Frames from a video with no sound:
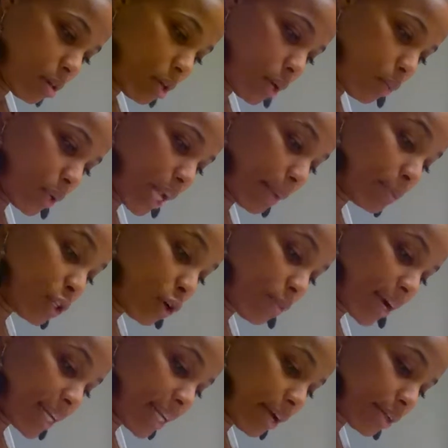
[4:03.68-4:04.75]
what I'm doing
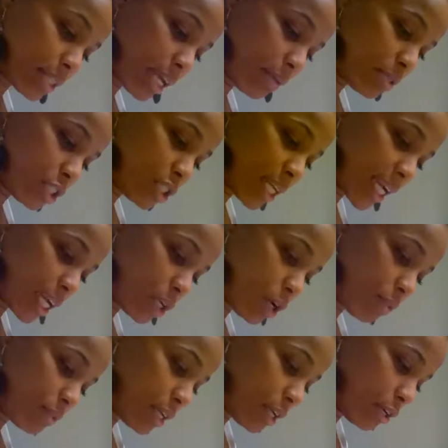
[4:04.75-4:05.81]
right now is I'm just checking
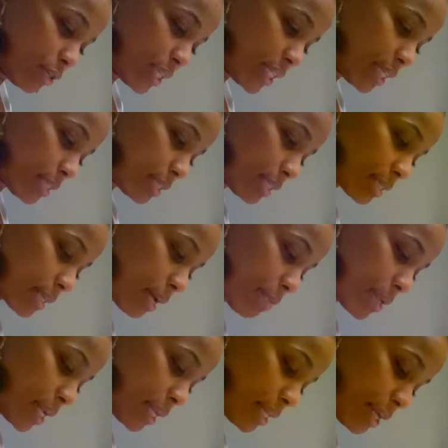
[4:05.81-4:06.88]
off the ingredients that's
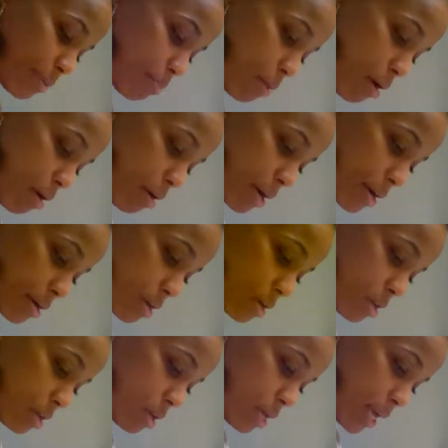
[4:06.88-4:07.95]
coming in their bar.
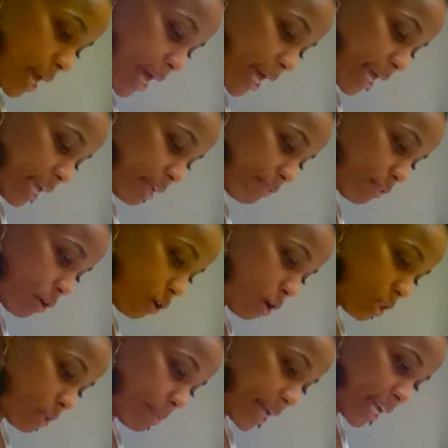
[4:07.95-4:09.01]
I have
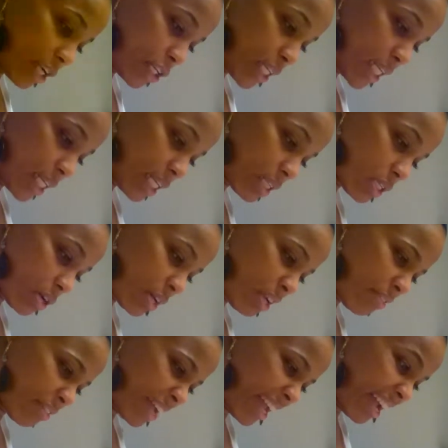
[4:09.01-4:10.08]
all of my ingredients on
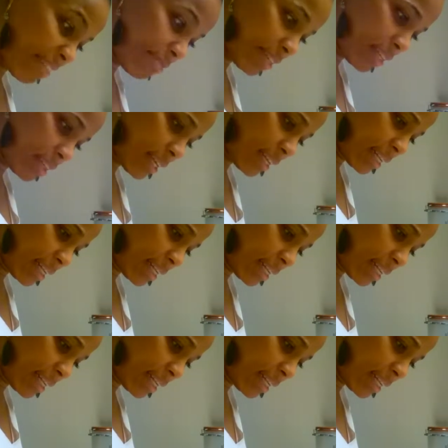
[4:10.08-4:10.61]
here for everything